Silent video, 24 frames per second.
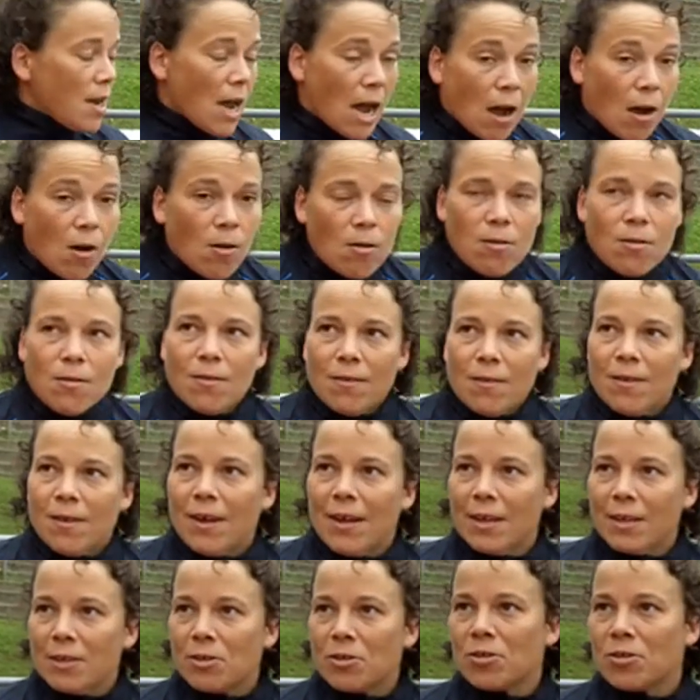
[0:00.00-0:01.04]
now
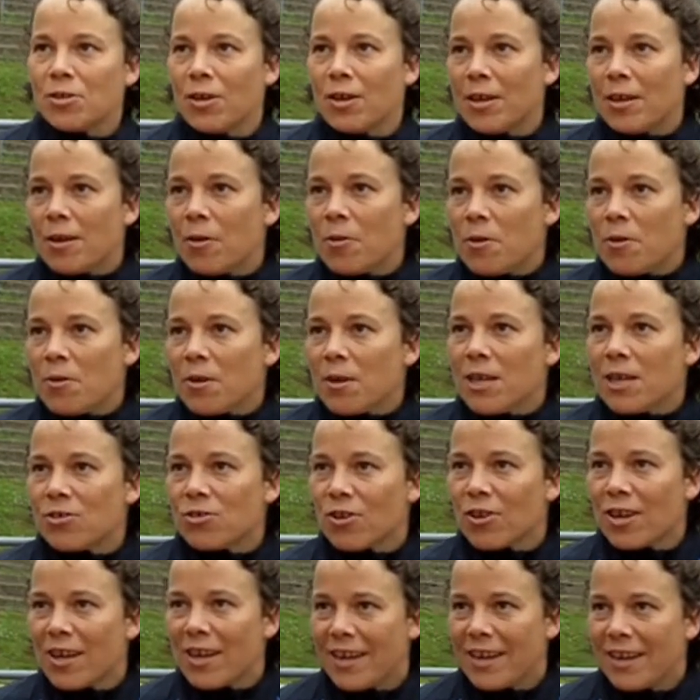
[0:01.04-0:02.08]
it's everything
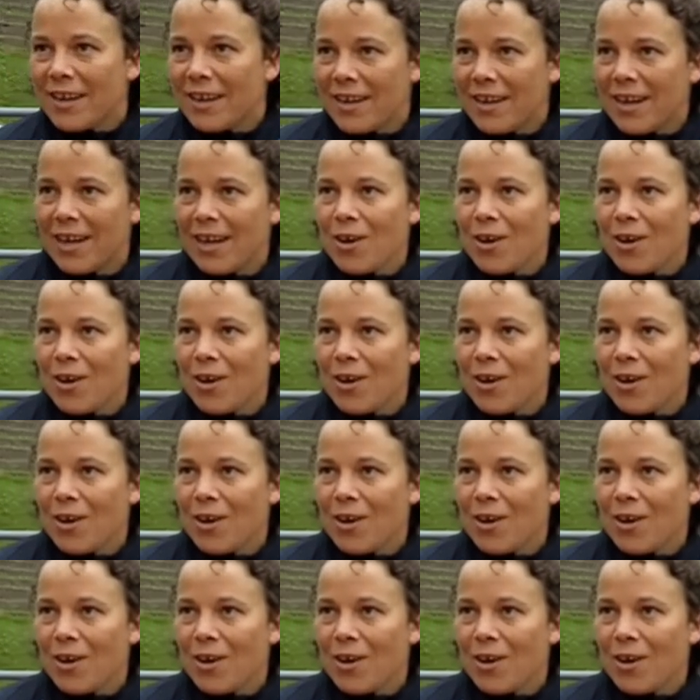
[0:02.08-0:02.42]
is okay.